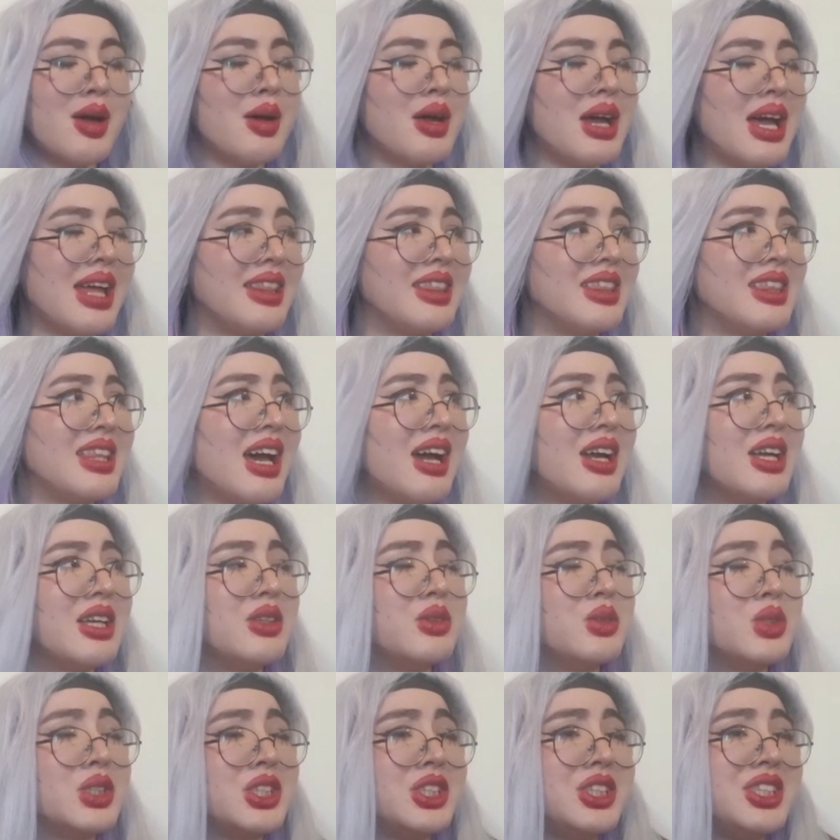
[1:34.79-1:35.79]
and that it
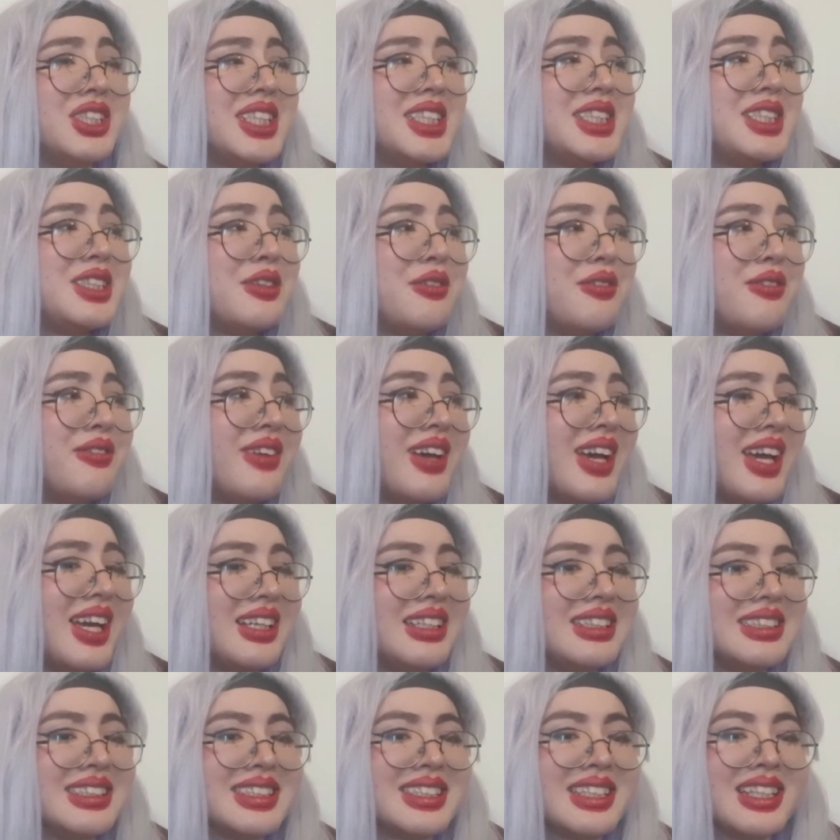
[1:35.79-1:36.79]
was just a
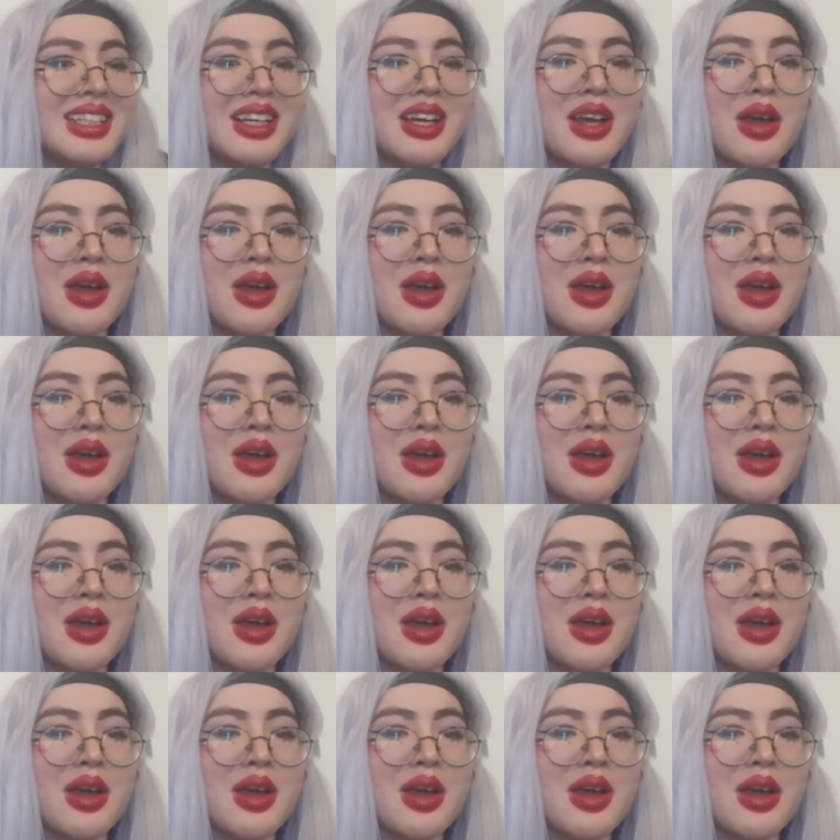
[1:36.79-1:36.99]
phase.